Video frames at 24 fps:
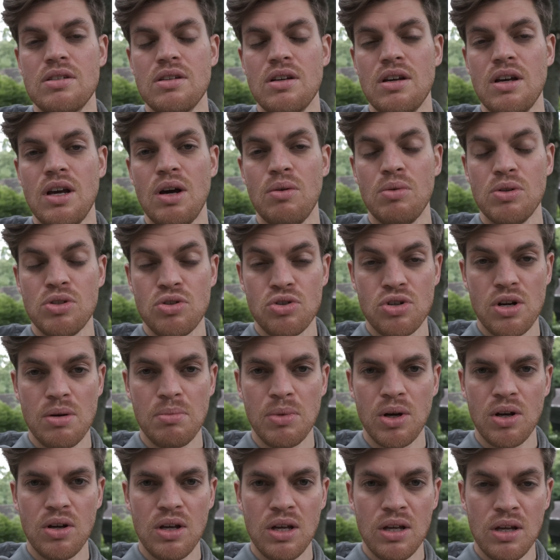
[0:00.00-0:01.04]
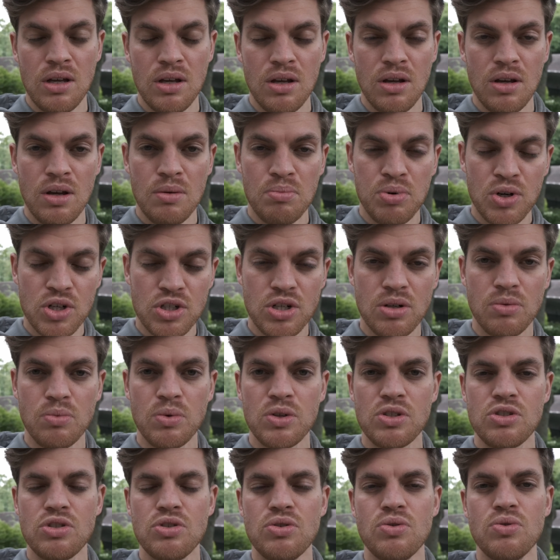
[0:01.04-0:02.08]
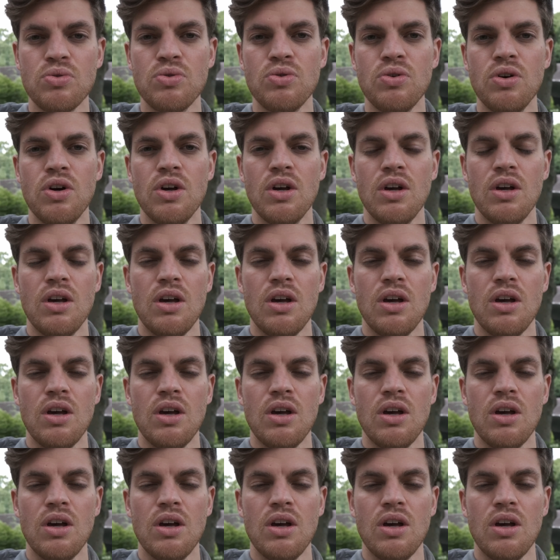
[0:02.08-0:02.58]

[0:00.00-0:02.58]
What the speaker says: I want to share my impression with you,